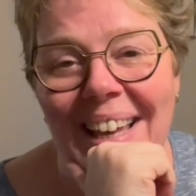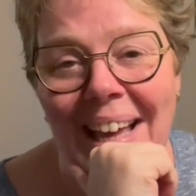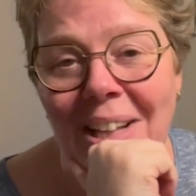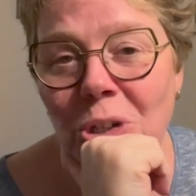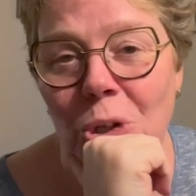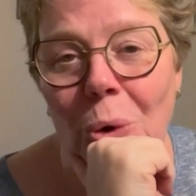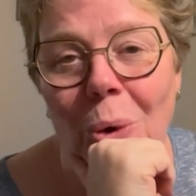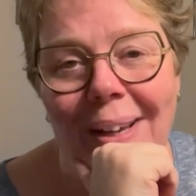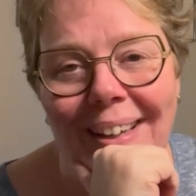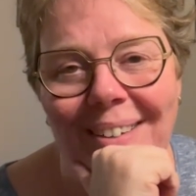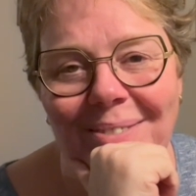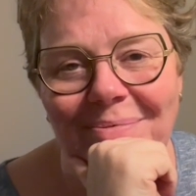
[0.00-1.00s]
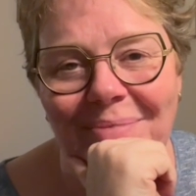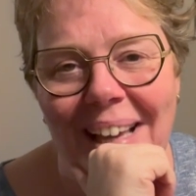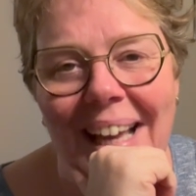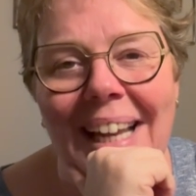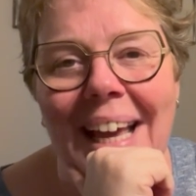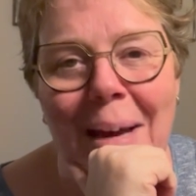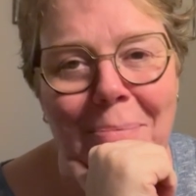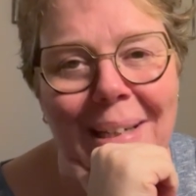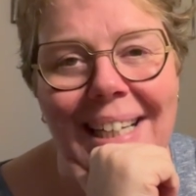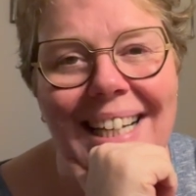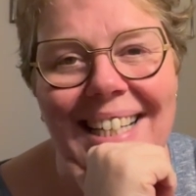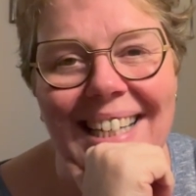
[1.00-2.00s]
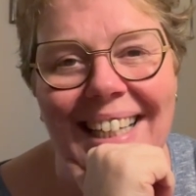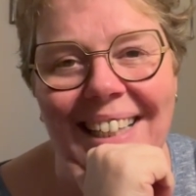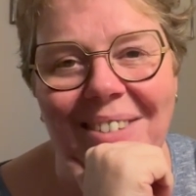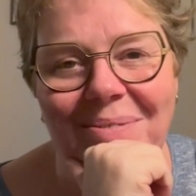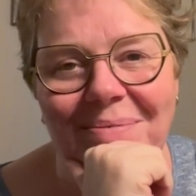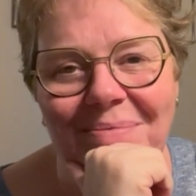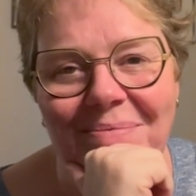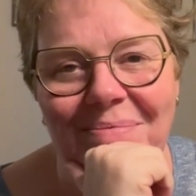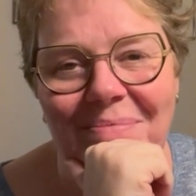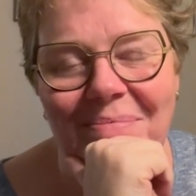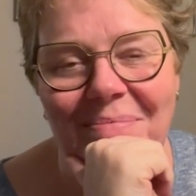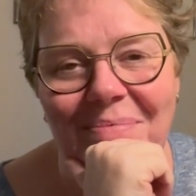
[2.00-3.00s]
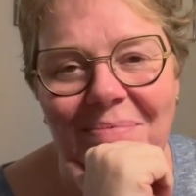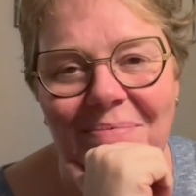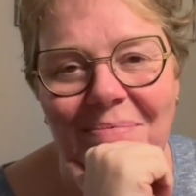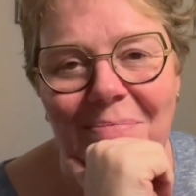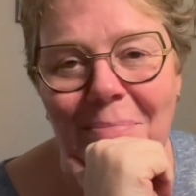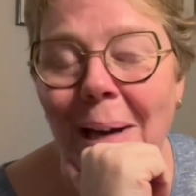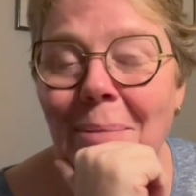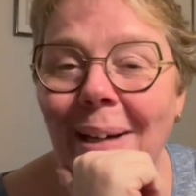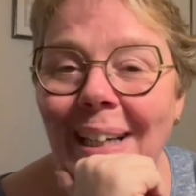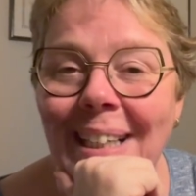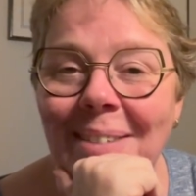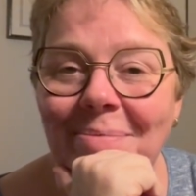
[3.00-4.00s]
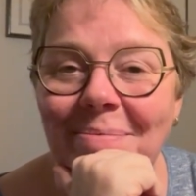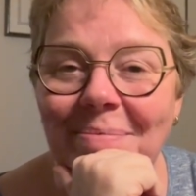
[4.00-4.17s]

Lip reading: Enjoy and happy knitting. Bye-bye.